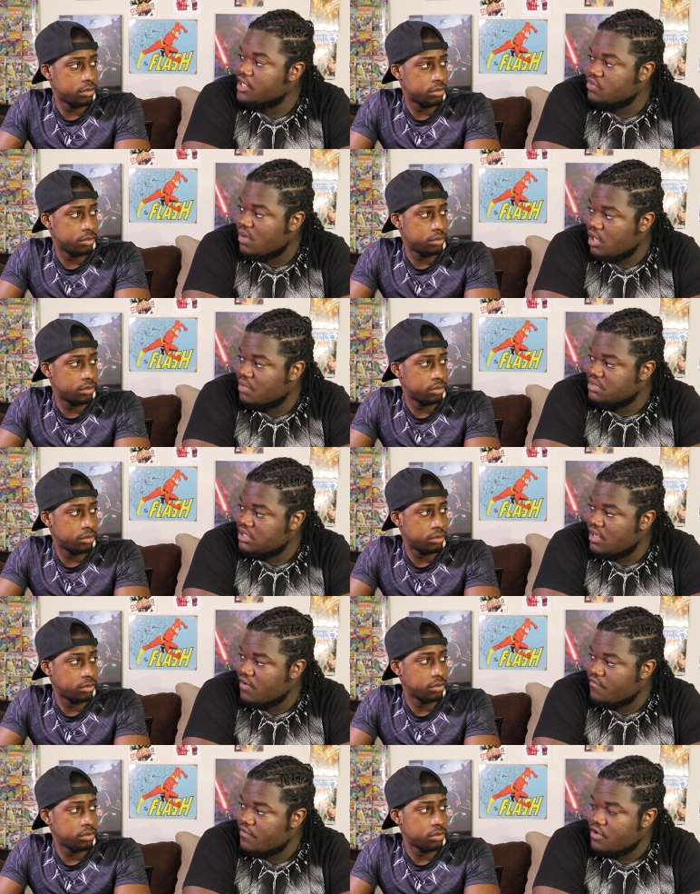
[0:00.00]
Speaker 1: as well
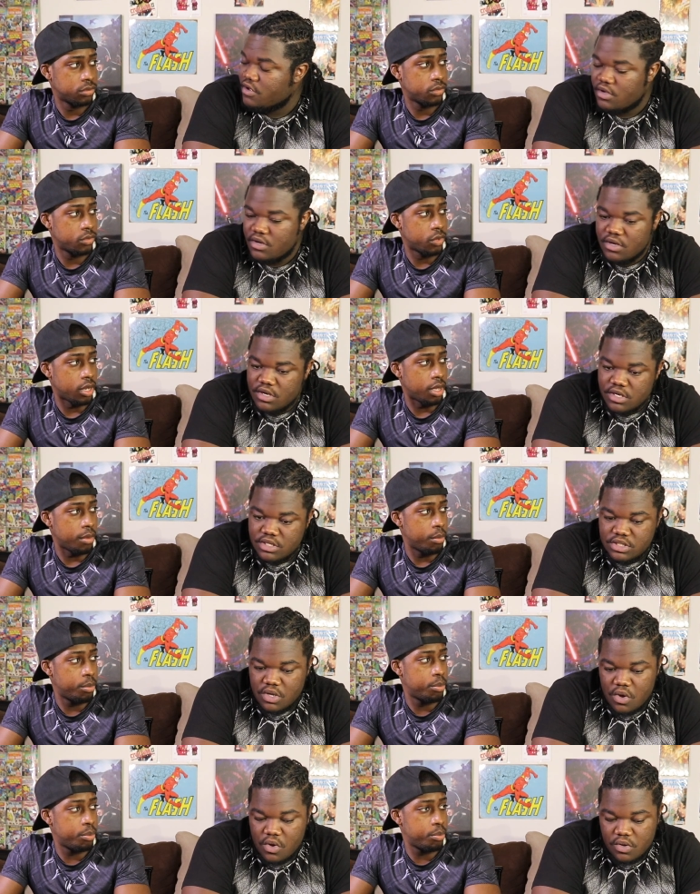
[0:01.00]
himself. Right.
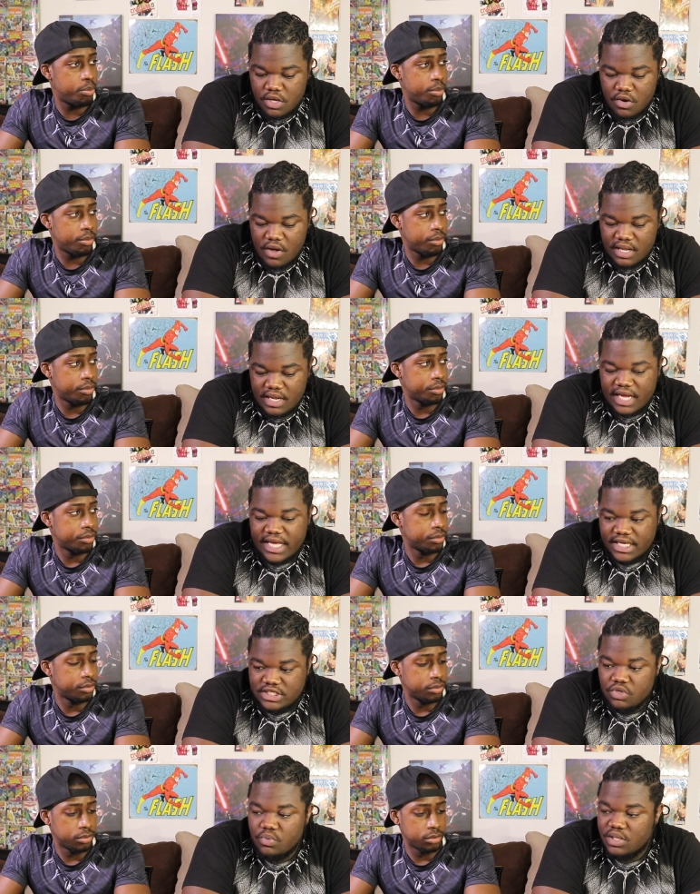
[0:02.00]
So, you know, I, I
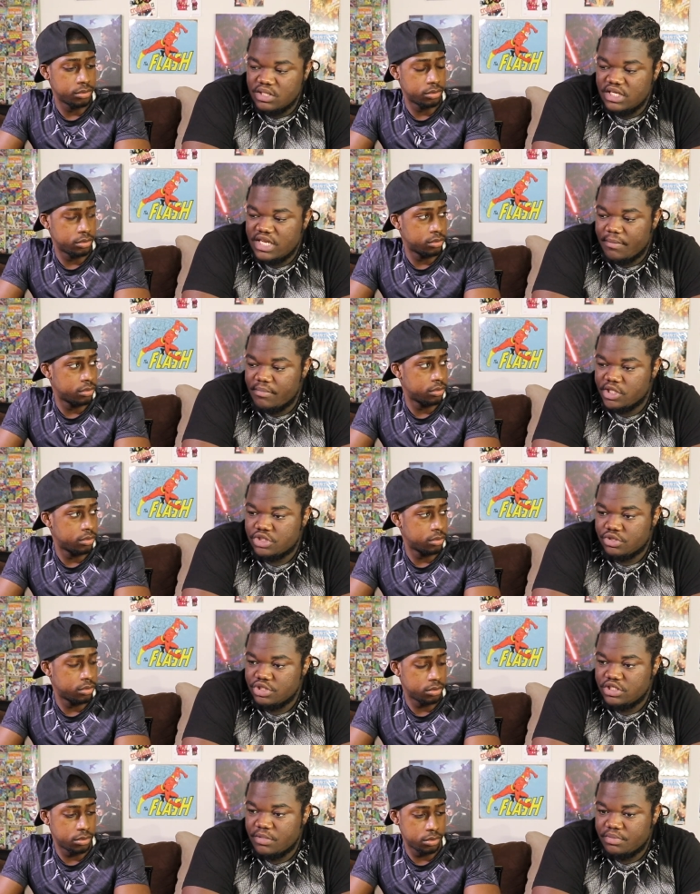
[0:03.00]
guess you will need that
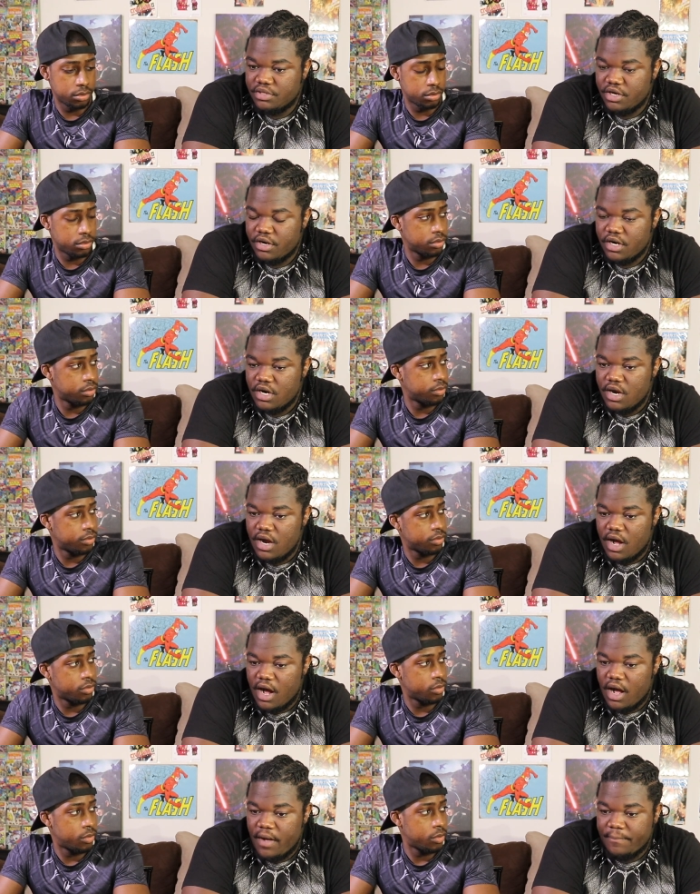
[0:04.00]
mentorship there
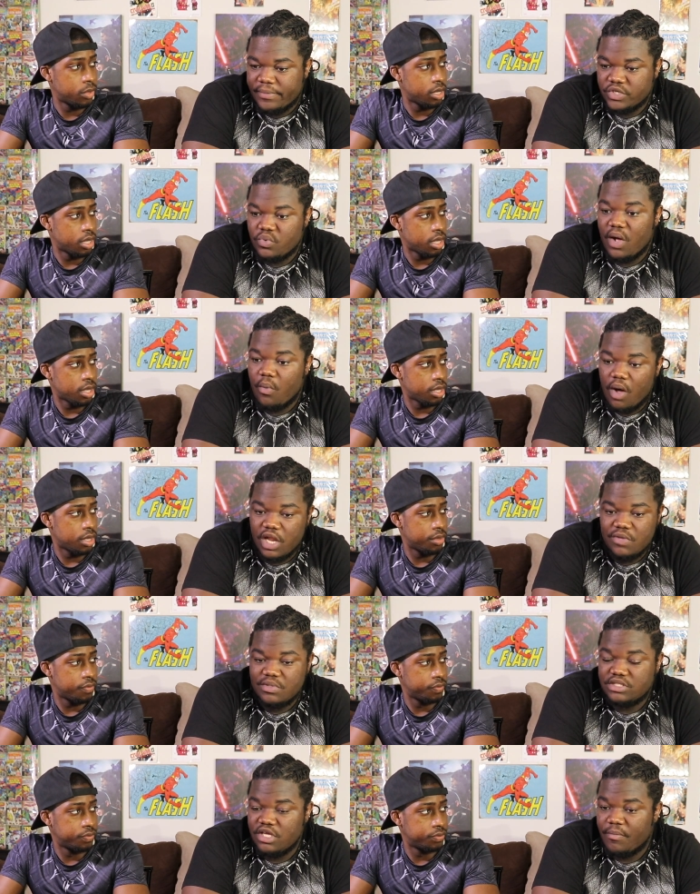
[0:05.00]
because um, while Wally
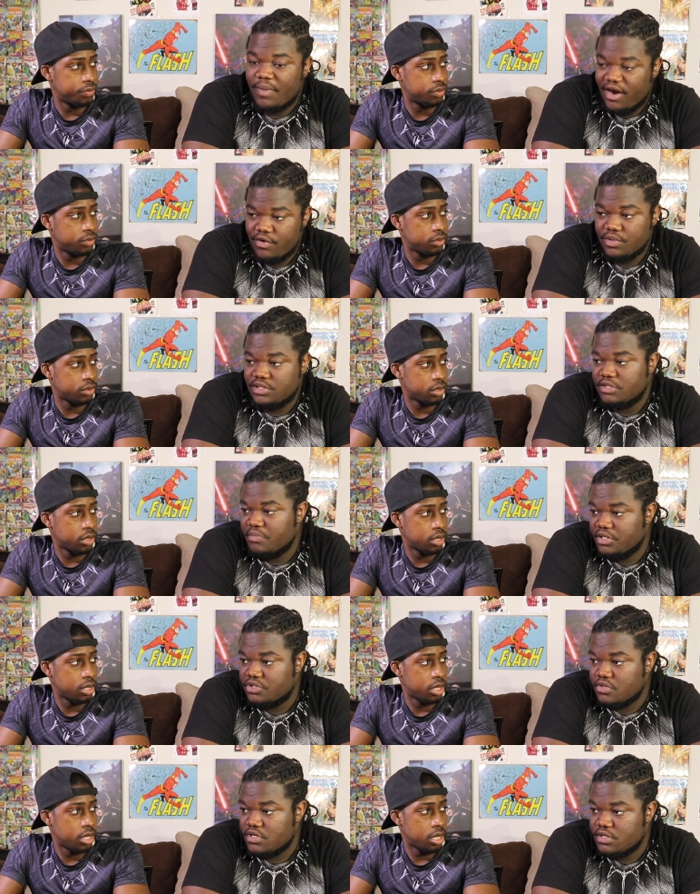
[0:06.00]
Speaker 2: was there, Barry was his
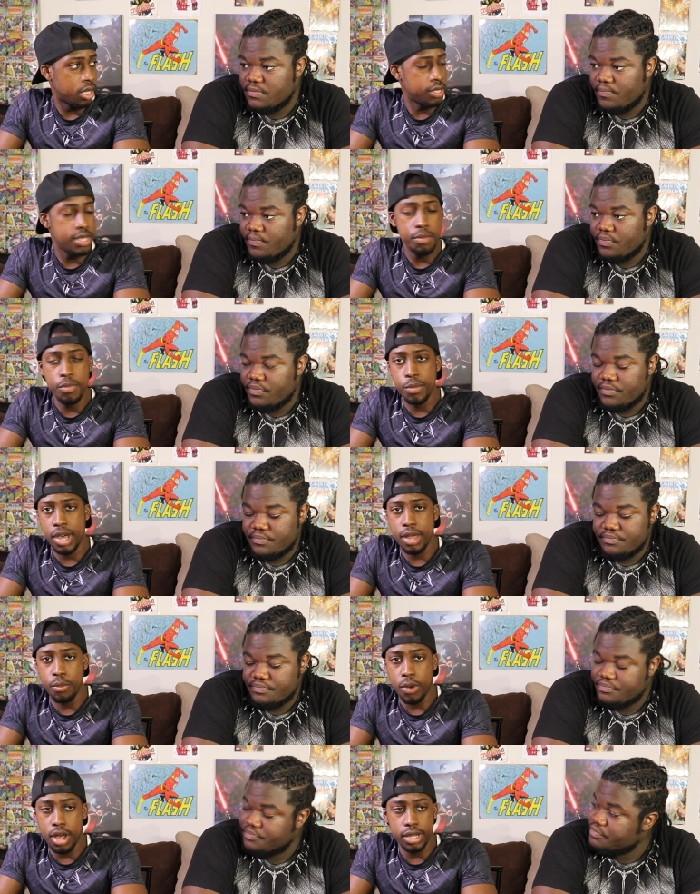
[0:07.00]
mentor. Keep in
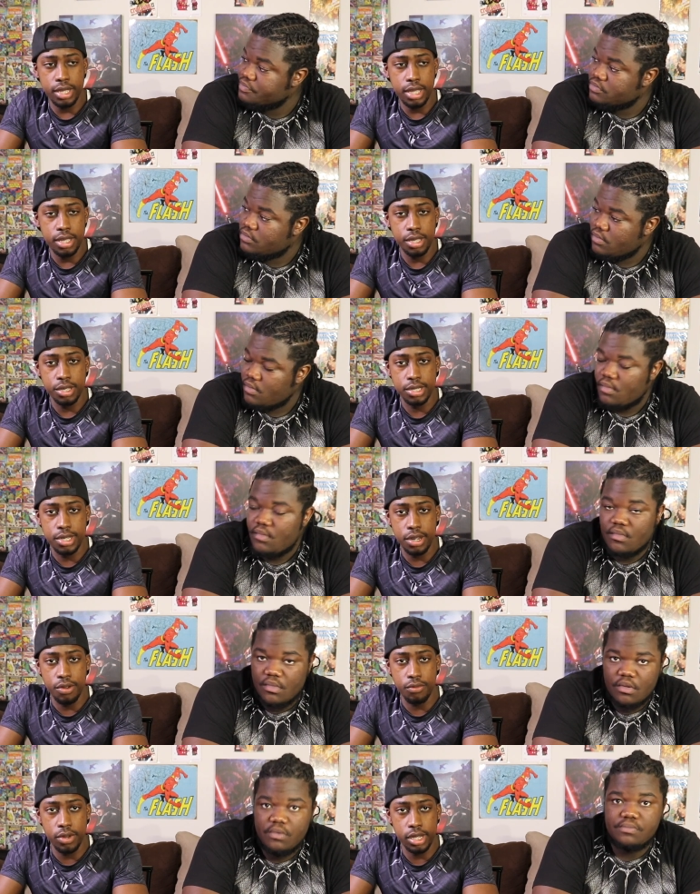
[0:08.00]
mind, Wally
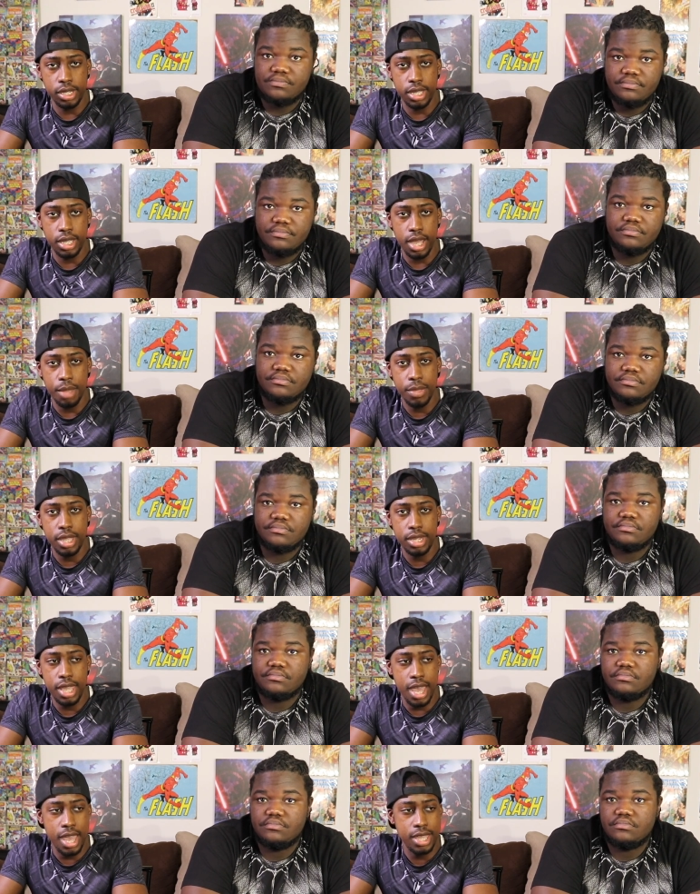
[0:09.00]
didn't really. I
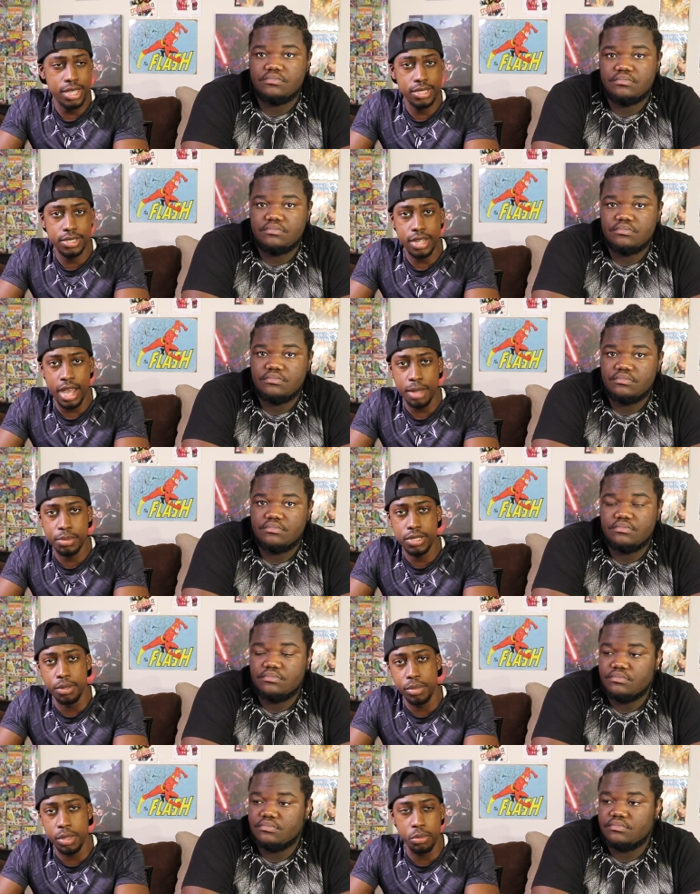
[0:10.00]
mean, yeah, he stopped
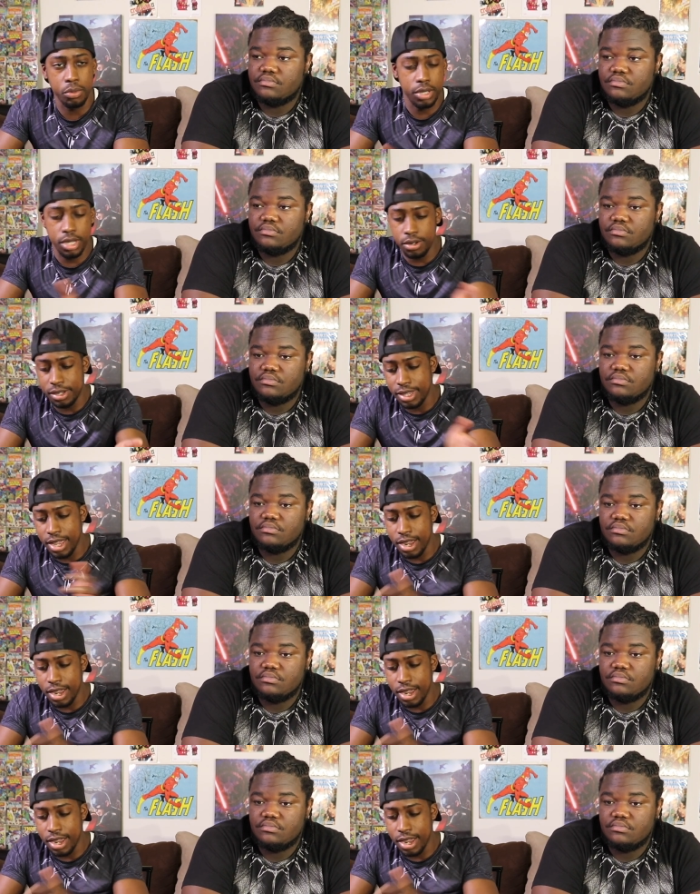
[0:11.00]
some people here and